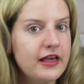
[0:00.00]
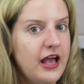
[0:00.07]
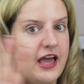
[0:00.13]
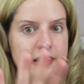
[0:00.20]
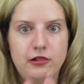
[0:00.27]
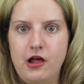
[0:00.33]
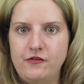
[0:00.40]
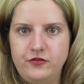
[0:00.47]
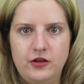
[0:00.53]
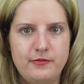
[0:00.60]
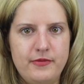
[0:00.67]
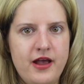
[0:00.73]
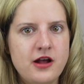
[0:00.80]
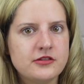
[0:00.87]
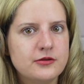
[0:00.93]
Like, I love La
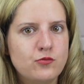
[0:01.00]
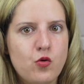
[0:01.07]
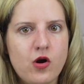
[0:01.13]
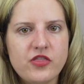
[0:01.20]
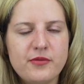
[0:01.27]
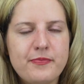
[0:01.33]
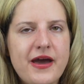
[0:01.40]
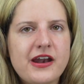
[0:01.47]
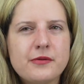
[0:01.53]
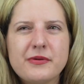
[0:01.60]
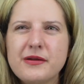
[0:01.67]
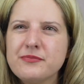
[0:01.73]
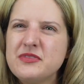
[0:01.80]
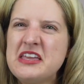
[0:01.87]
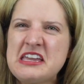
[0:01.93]
Mer, the more the better, but
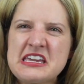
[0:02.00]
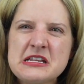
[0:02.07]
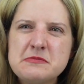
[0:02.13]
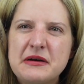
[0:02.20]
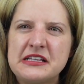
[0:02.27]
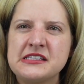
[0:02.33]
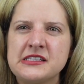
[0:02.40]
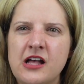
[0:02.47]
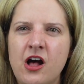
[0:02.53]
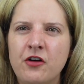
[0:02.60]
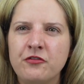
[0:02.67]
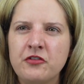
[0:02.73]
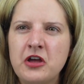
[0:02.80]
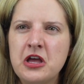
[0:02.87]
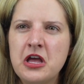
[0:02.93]
I'm thinking to
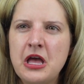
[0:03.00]
myself,